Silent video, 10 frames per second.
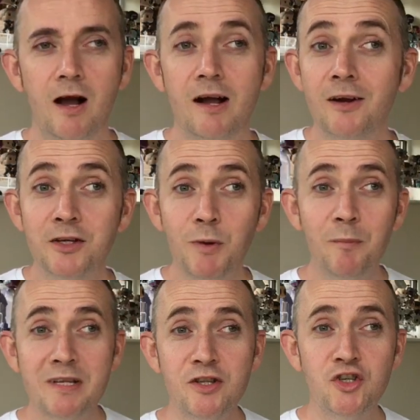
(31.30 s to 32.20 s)
Hi guys, welcome
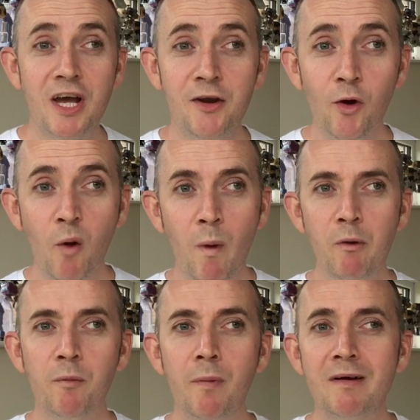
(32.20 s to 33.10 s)
back to the channel and
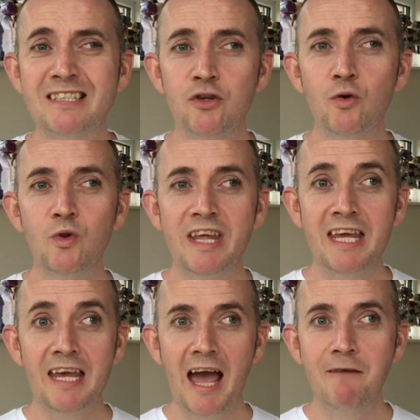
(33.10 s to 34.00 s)
welcome back to
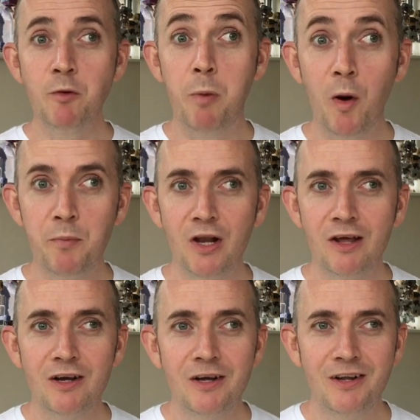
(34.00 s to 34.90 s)
the ever
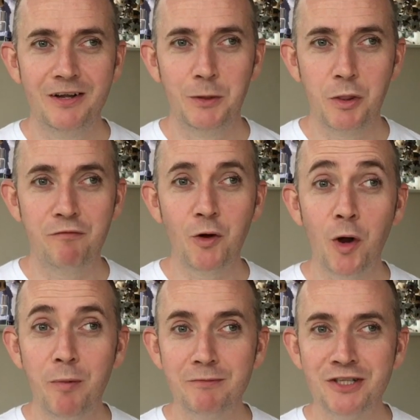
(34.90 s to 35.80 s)
popular the
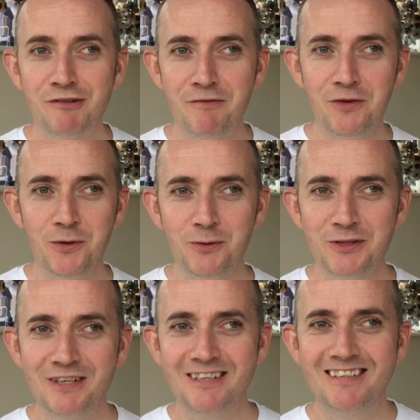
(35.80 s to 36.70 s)
Funko Pop Tart
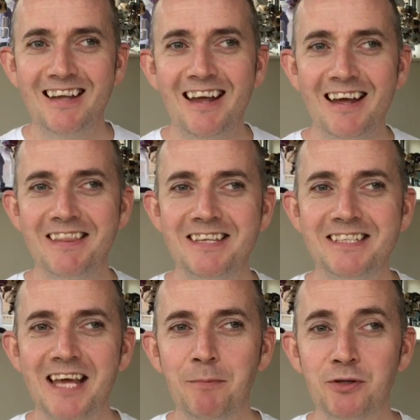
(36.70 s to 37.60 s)
reviews. This
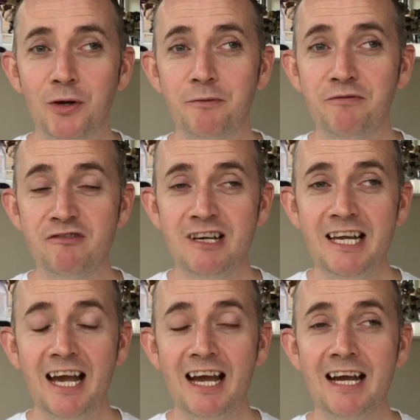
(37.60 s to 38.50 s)
is episode
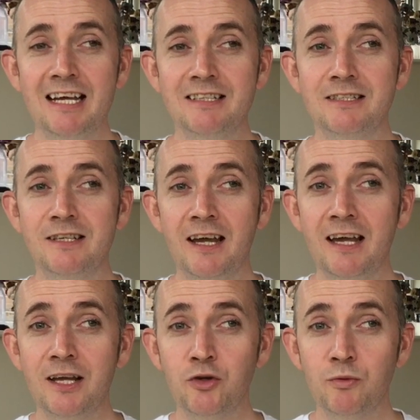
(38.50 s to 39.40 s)
3 and
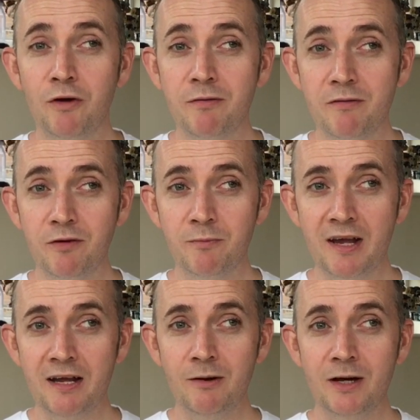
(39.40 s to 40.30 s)
today, as you will know from the
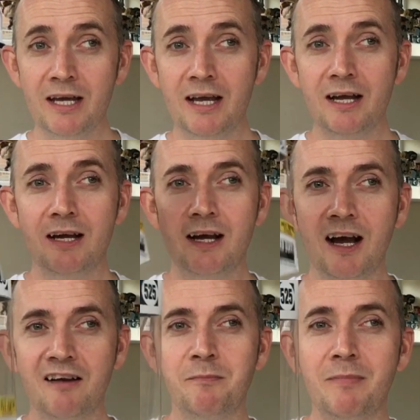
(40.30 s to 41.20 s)
thumbnail,
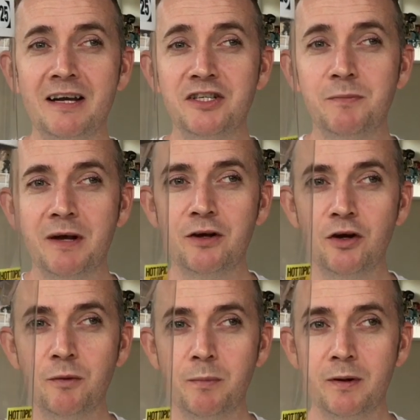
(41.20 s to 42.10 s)
I've managed to pick
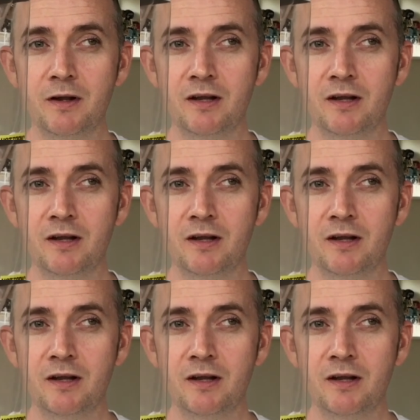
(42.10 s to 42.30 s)
up,